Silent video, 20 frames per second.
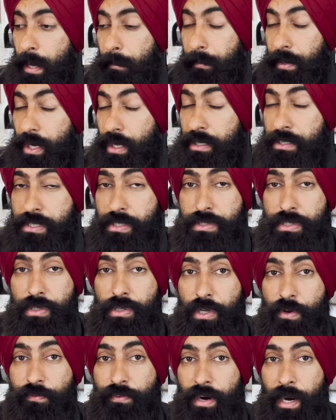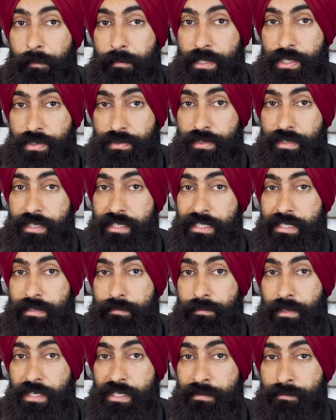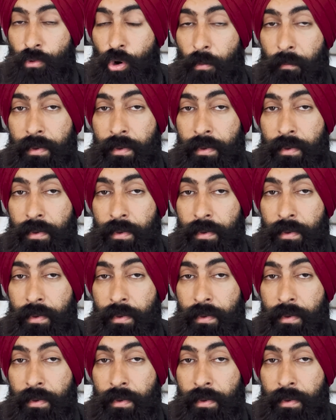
but also to look for opportunities because more